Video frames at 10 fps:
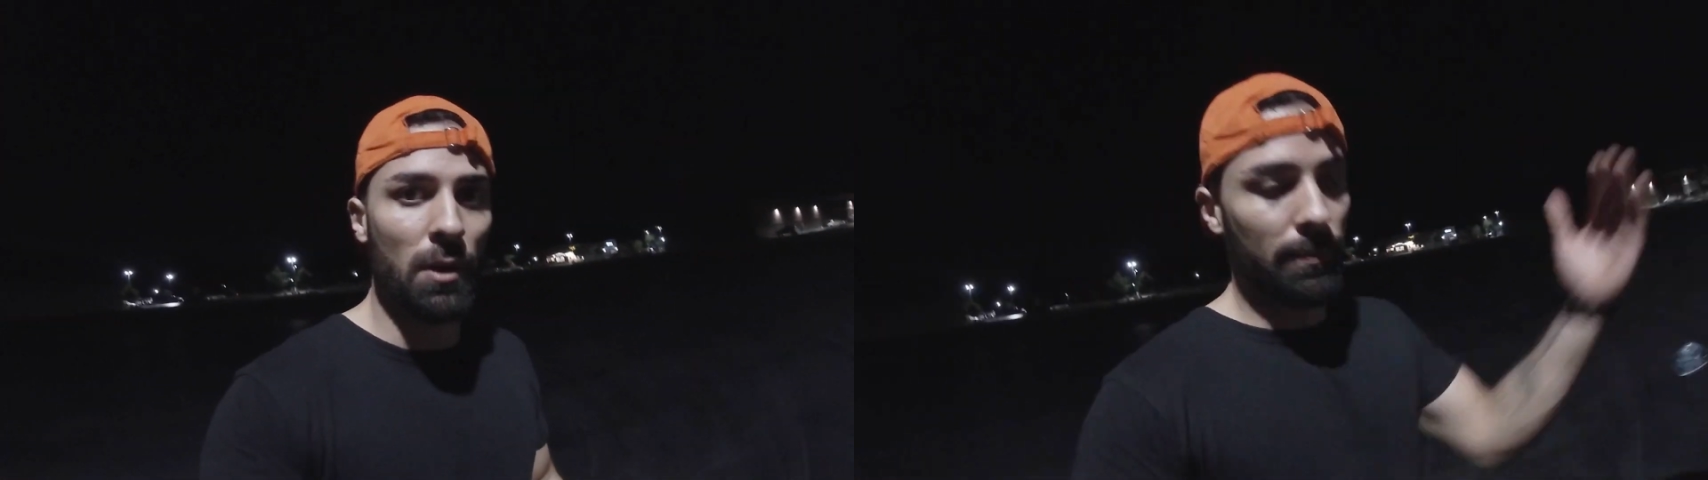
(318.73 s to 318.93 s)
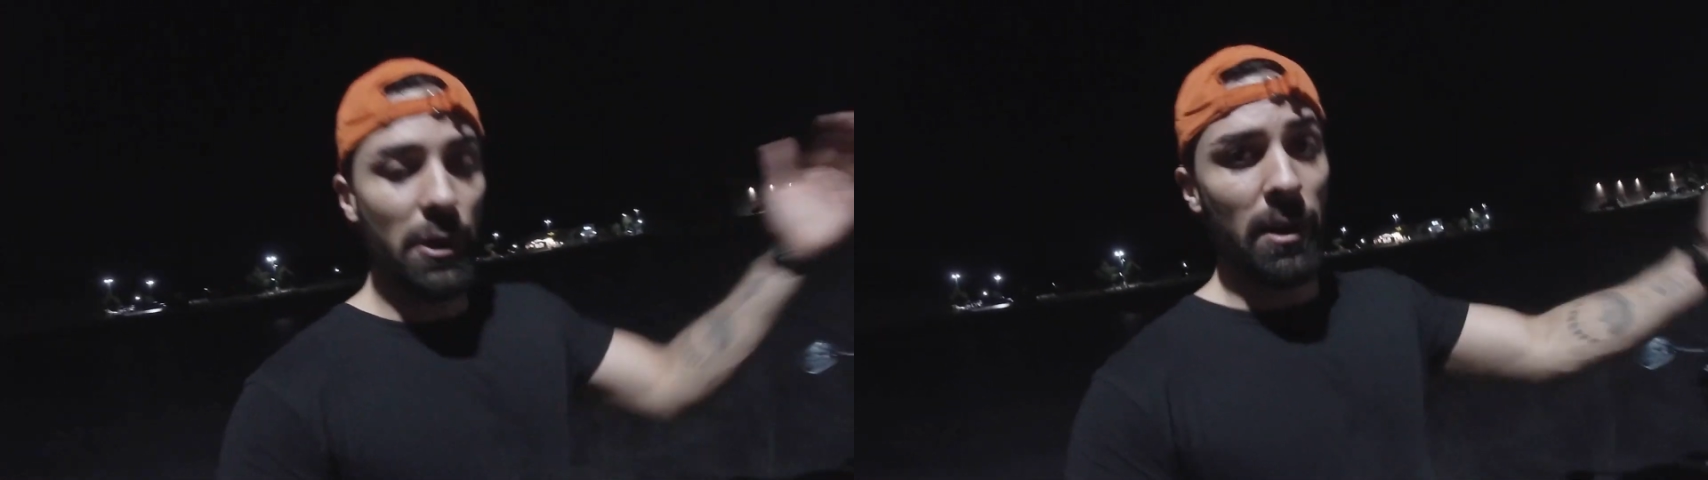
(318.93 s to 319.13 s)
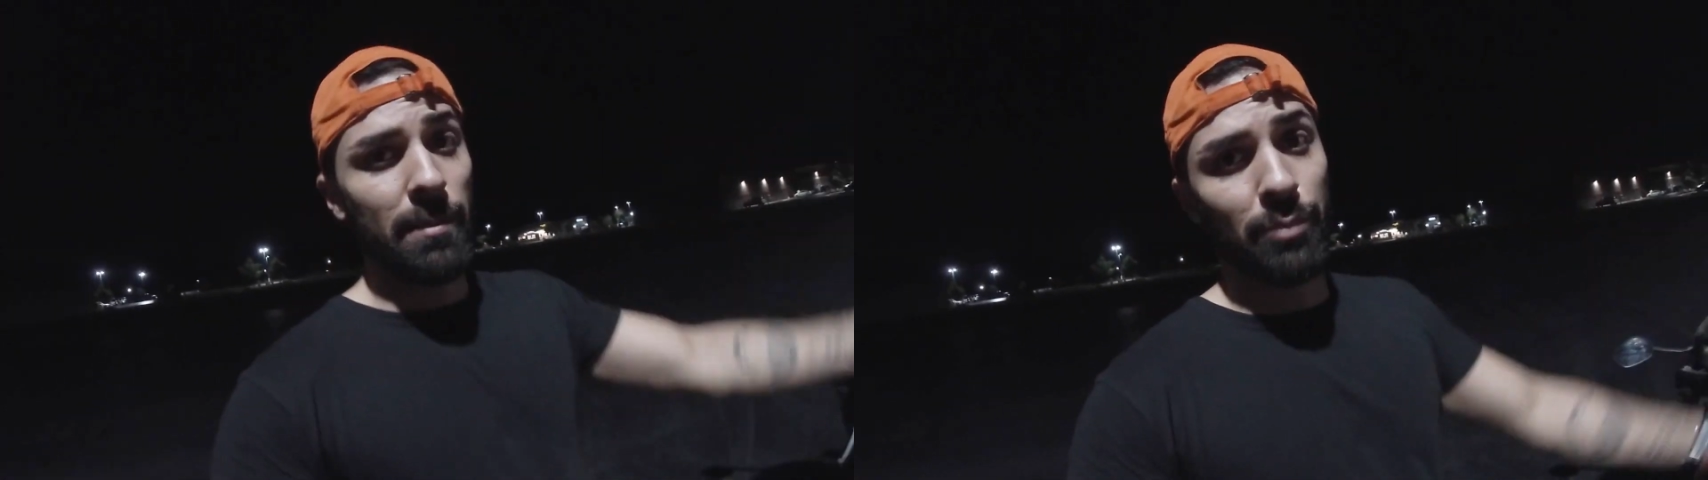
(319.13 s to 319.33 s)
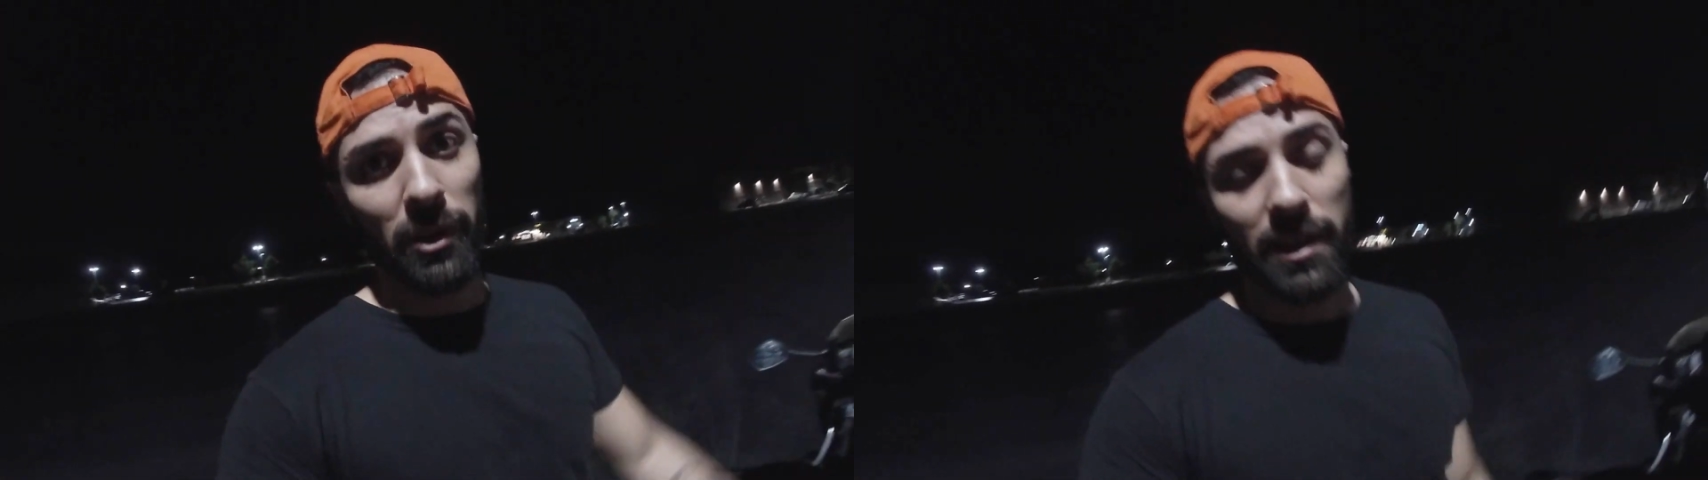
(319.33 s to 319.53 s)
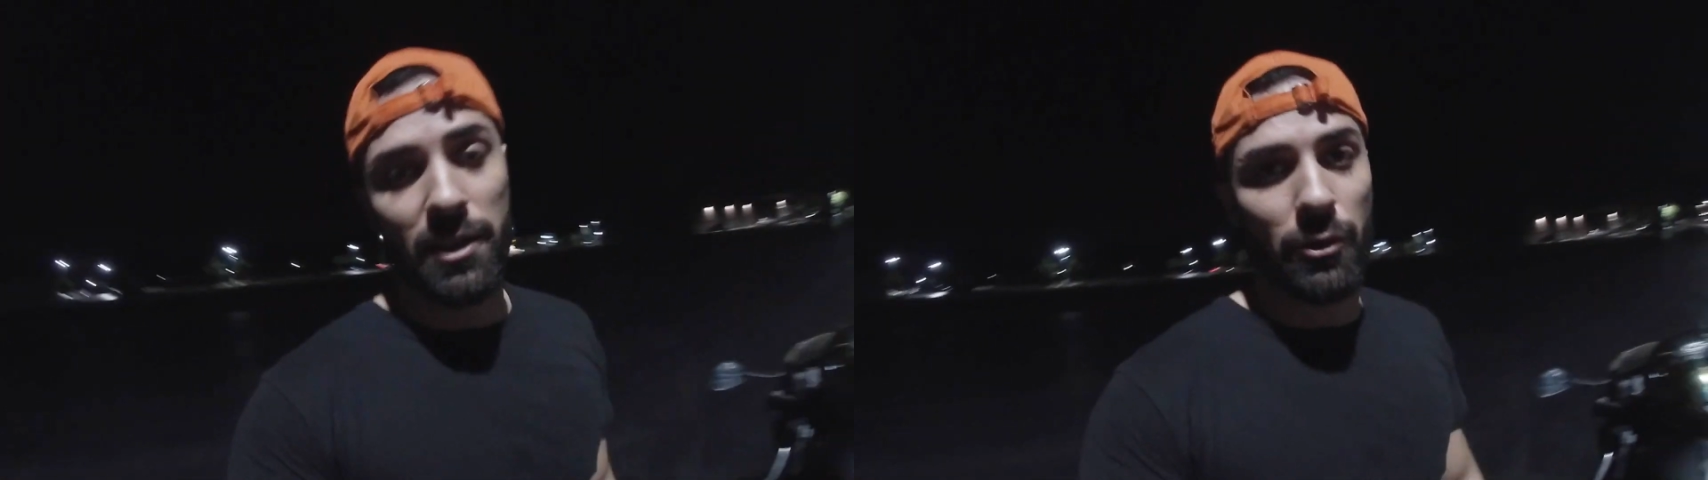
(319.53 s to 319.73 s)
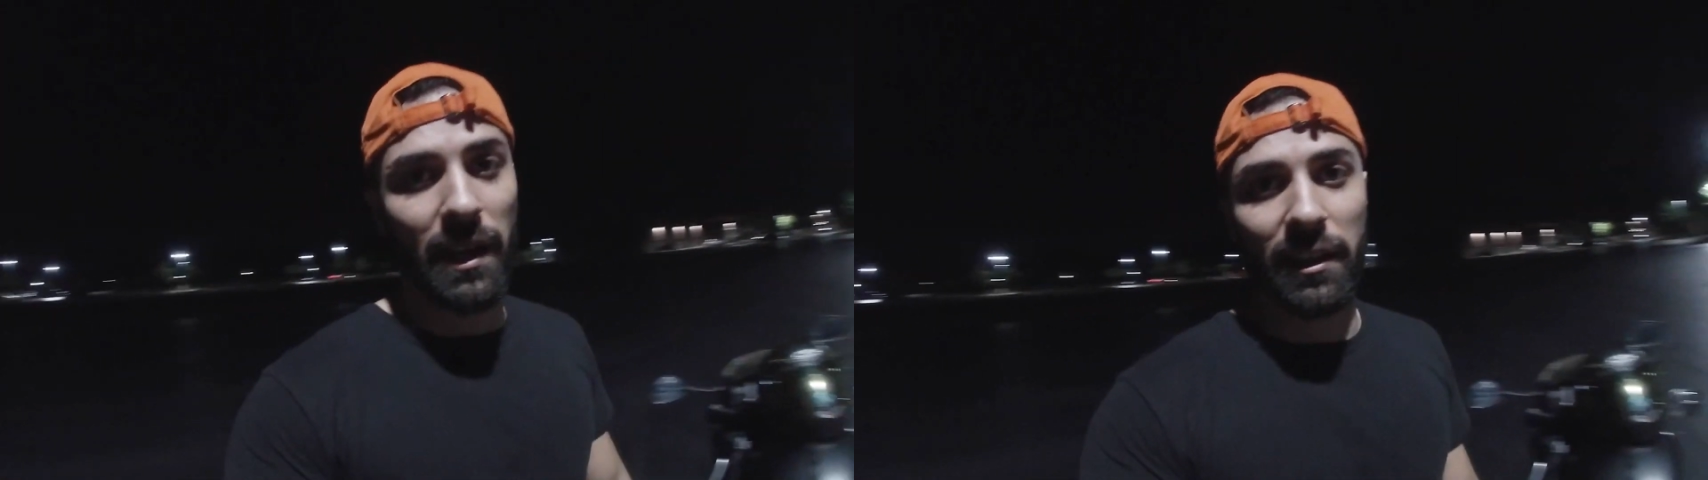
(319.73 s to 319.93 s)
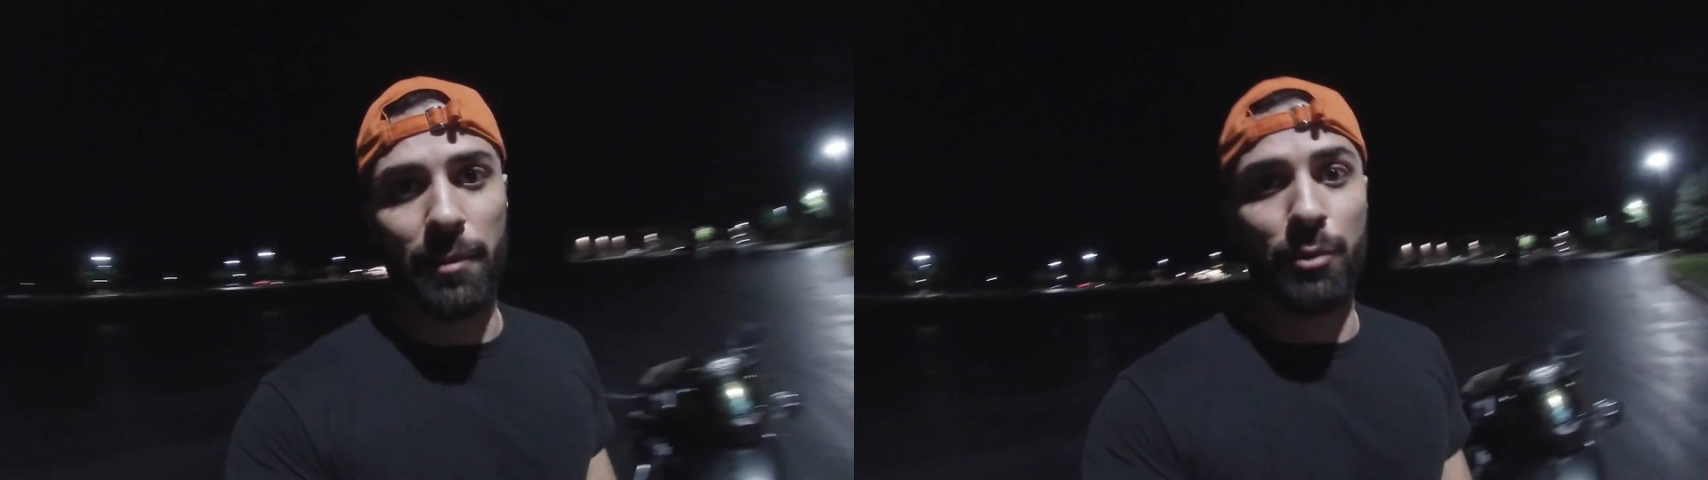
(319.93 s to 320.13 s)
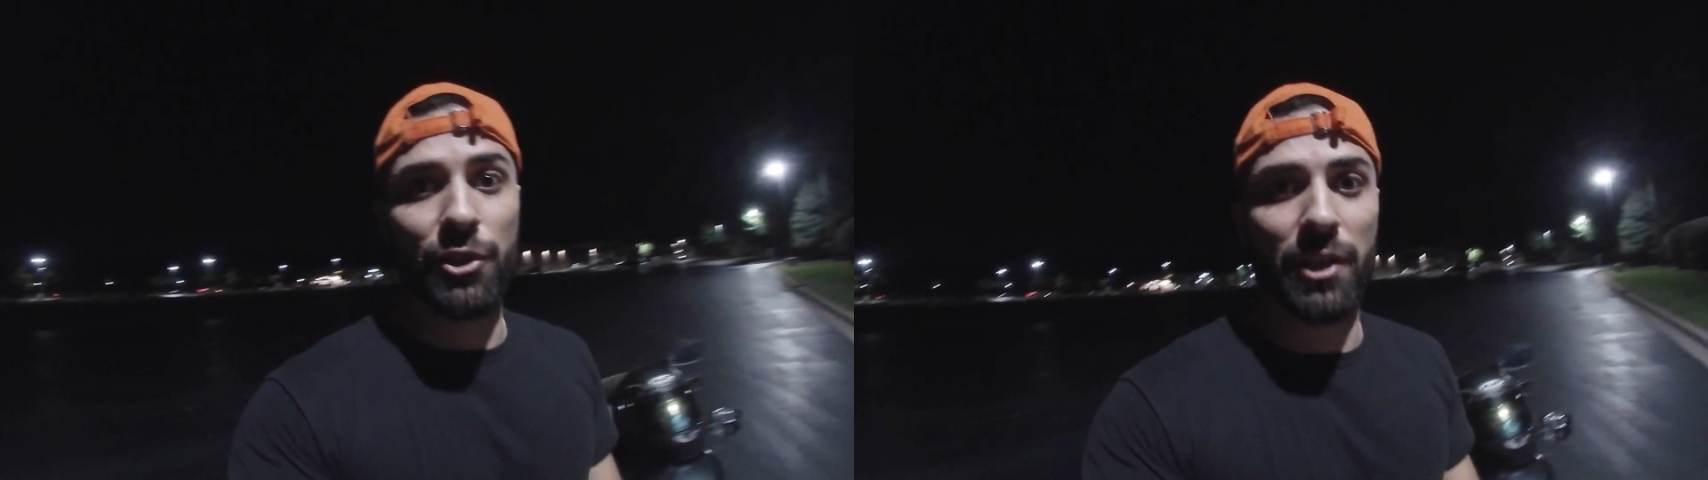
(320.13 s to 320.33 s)
Your input is greatly
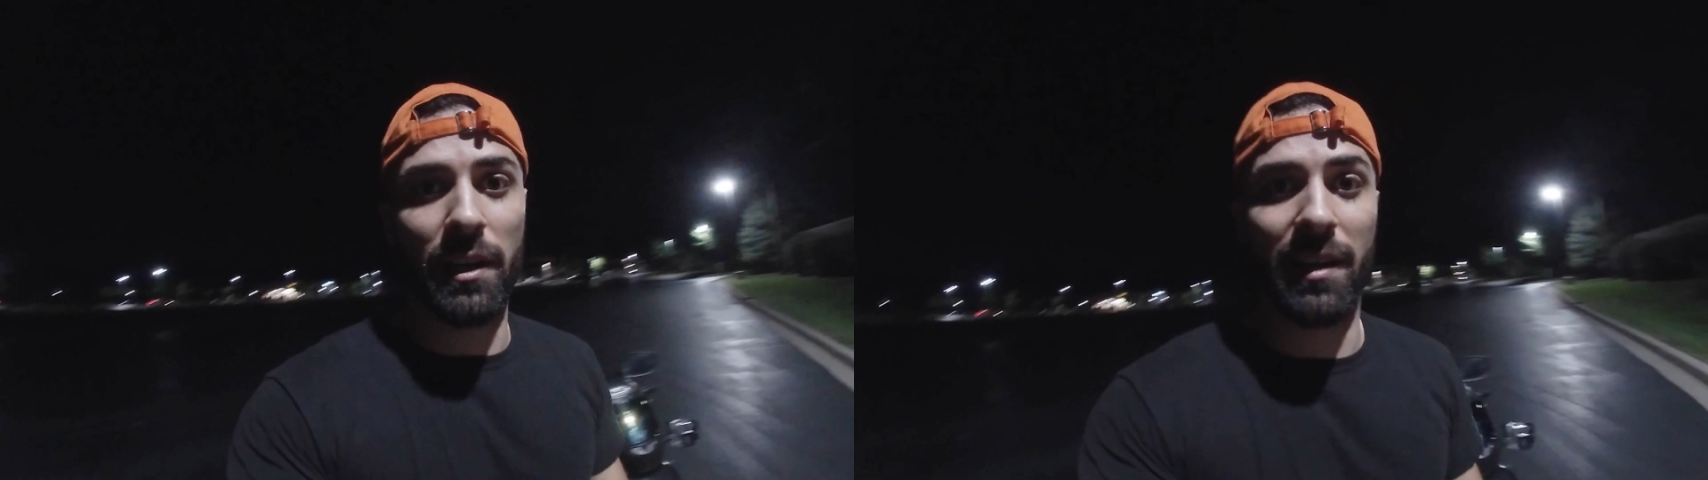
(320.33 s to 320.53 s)
appreciated,